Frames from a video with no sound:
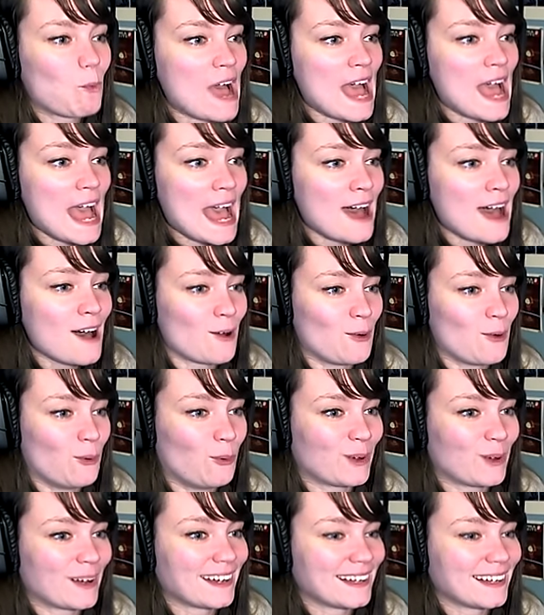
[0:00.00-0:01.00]

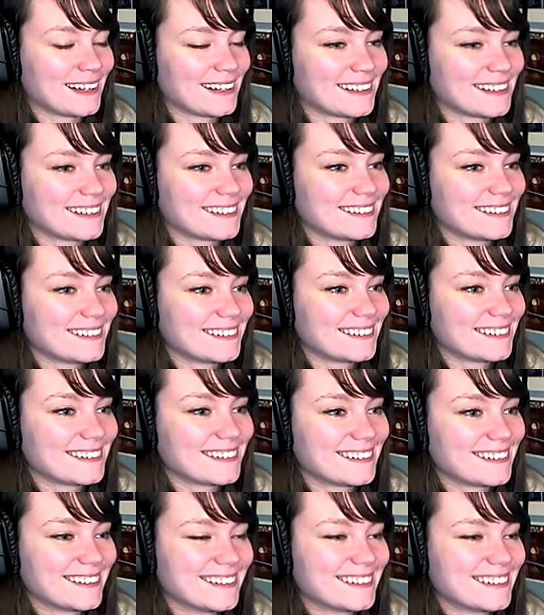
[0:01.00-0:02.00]
Wow!
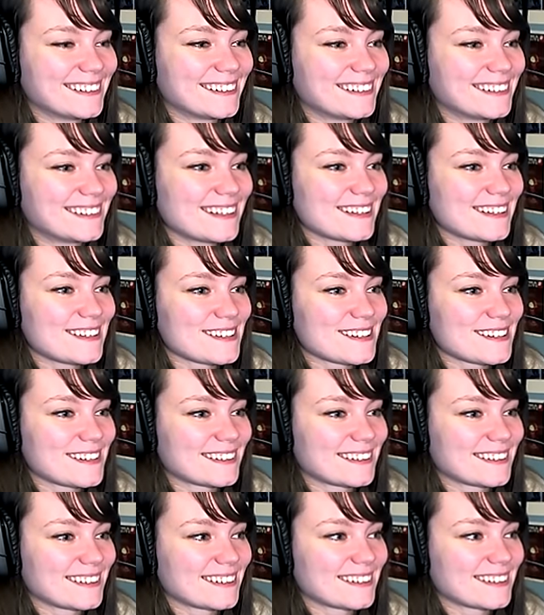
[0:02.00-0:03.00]
I mean, the hatch is kind
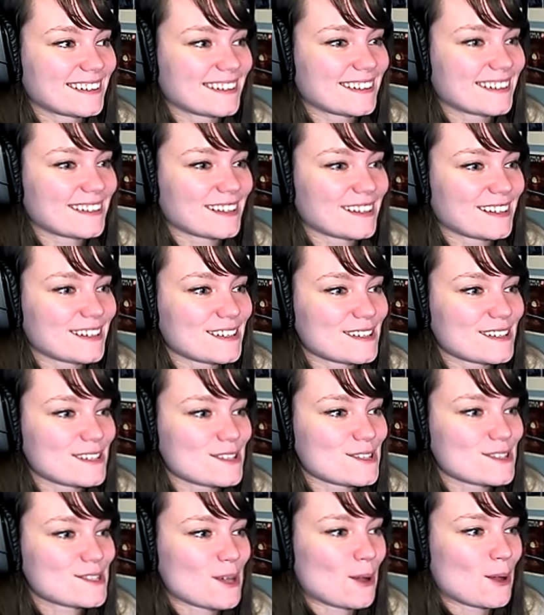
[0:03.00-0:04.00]
of hard to find
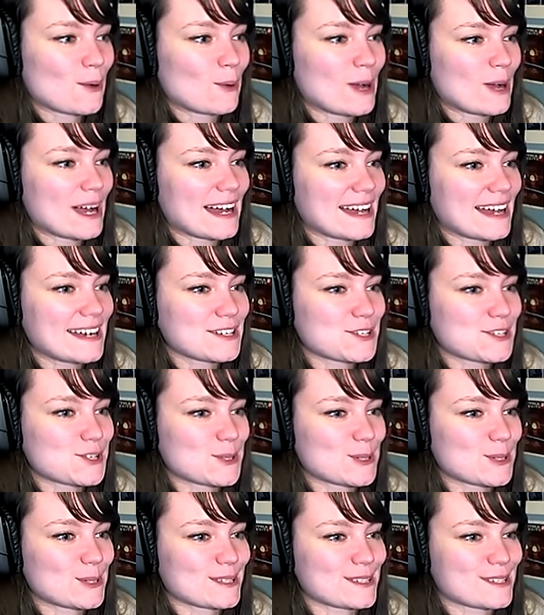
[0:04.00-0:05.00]
anyway. So uh, I
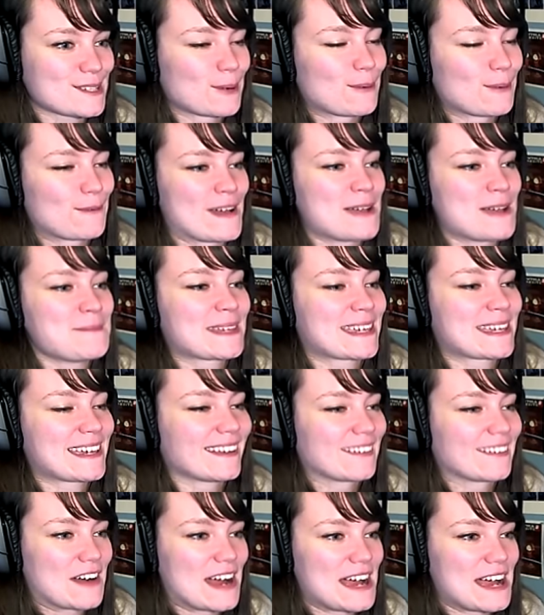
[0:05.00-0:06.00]
should. So if I'm the
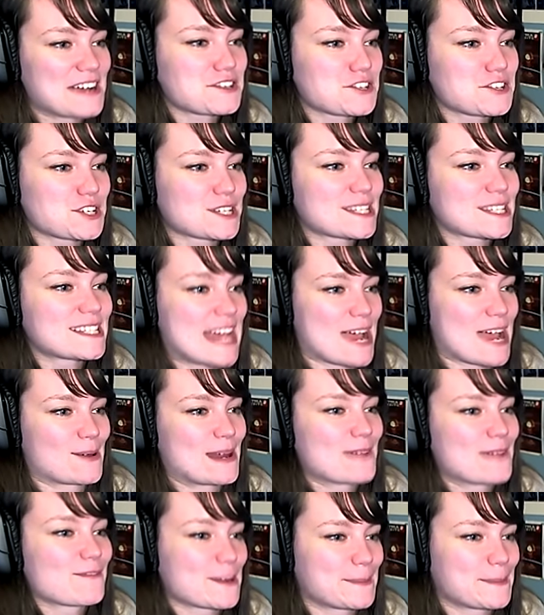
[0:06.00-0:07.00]
killer, I should just down
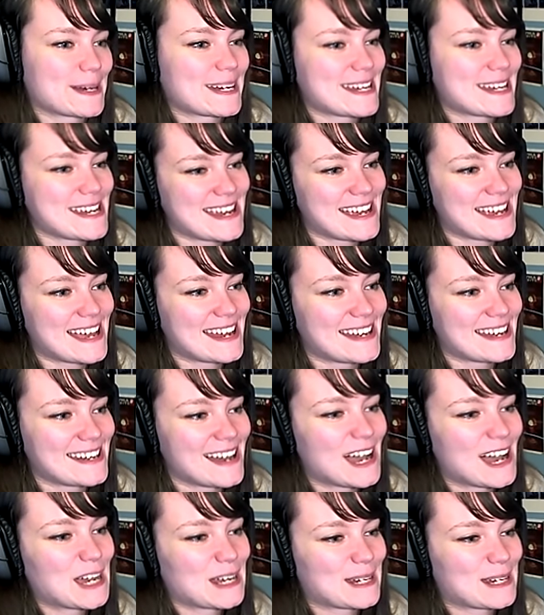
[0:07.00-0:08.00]
everybody and
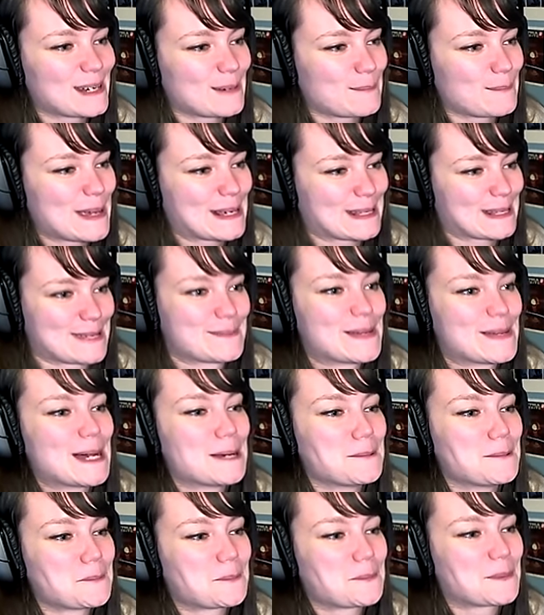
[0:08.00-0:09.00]
not pick them
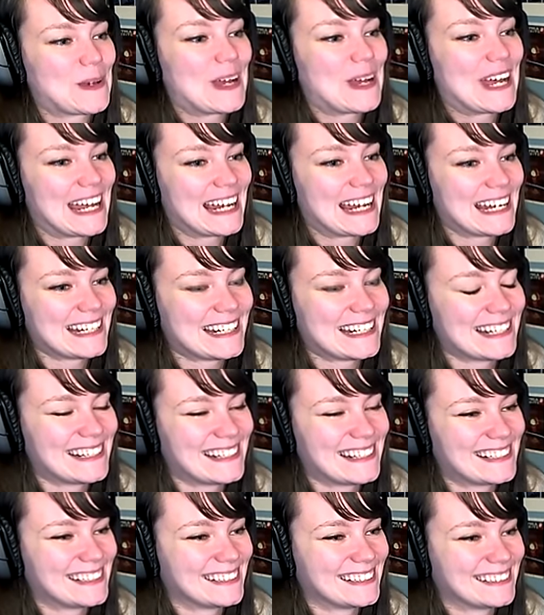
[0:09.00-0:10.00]
up. And pretty
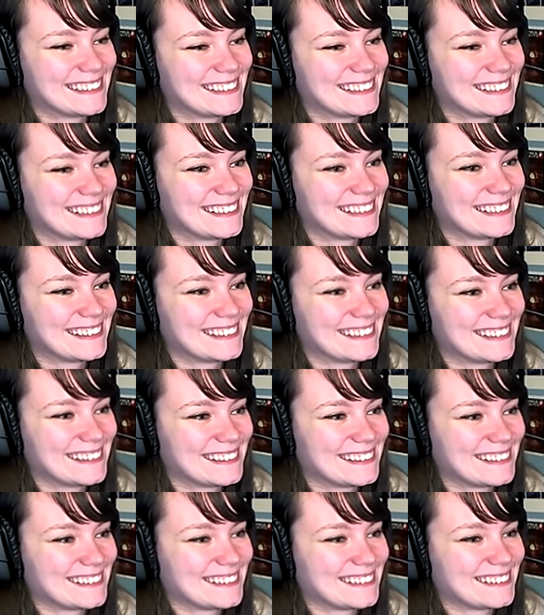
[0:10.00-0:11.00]
much. That's what some
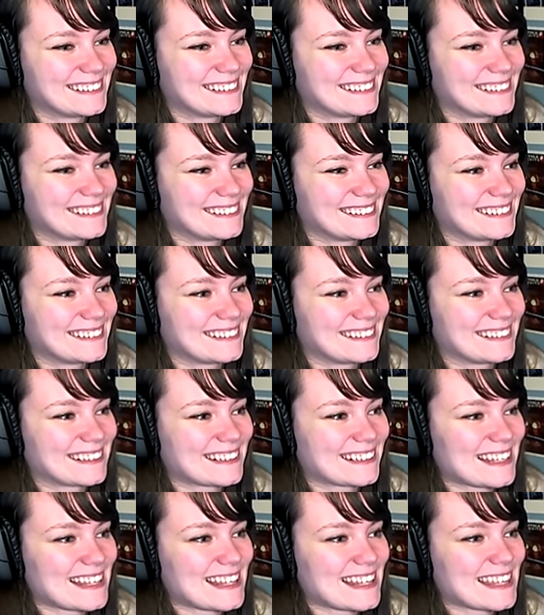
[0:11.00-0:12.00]
people do.
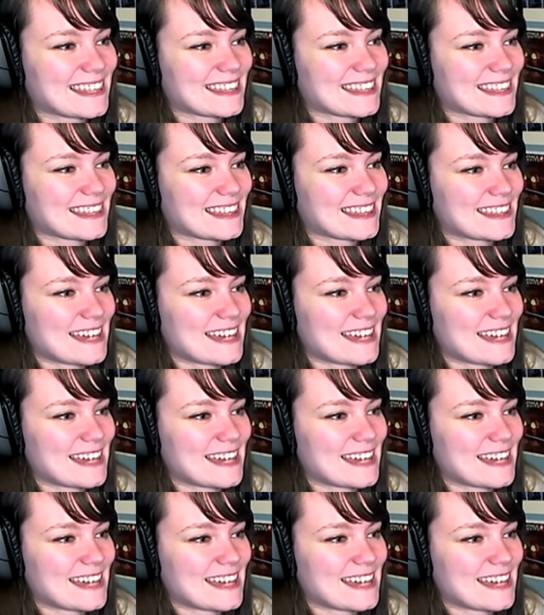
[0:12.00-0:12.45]
Honestly, yeah.